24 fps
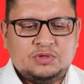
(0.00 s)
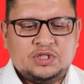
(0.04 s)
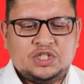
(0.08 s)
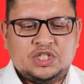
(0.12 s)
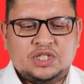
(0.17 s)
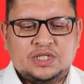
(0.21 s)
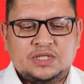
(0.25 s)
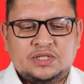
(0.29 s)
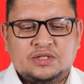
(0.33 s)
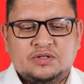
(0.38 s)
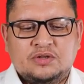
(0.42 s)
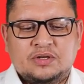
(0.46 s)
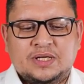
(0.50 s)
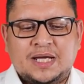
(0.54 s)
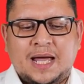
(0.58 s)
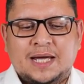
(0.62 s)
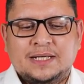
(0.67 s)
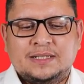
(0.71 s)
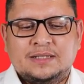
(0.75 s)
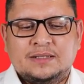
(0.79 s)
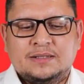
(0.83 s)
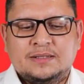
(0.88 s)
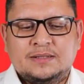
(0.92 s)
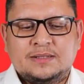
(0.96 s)
which is the
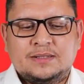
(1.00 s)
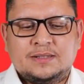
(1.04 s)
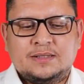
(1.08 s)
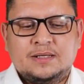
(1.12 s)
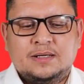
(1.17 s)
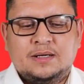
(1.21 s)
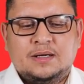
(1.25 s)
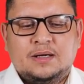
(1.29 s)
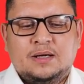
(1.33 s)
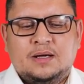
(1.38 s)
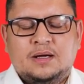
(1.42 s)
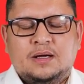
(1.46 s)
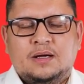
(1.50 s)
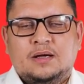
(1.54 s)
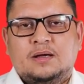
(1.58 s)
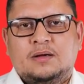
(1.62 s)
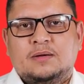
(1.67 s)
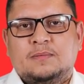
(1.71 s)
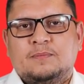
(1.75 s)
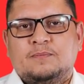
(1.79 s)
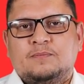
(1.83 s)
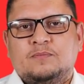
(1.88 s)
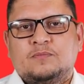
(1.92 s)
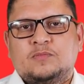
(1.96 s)
guidance
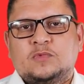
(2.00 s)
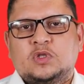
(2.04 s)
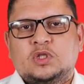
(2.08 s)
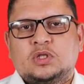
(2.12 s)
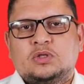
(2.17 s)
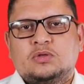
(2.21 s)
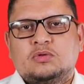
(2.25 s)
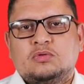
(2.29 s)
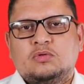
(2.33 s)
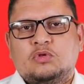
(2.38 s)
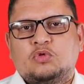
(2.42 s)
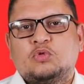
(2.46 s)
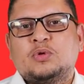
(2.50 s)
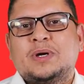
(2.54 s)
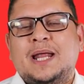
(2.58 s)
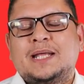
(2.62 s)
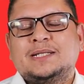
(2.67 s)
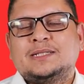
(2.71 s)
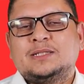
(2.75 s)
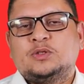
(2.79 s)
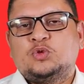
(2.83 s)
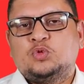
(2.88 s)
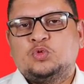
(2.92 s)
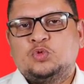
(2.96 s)
um,
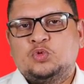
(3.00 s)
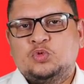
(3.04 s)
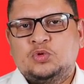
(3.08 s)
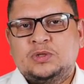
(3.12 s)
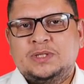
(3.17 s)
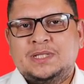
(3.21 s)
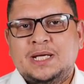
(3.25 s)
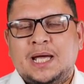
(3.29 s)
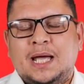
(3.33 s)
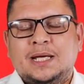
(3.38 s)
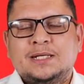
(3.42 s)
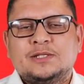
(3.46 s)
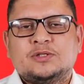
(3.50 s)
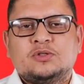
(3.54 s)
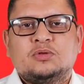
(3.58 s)
related to UDI.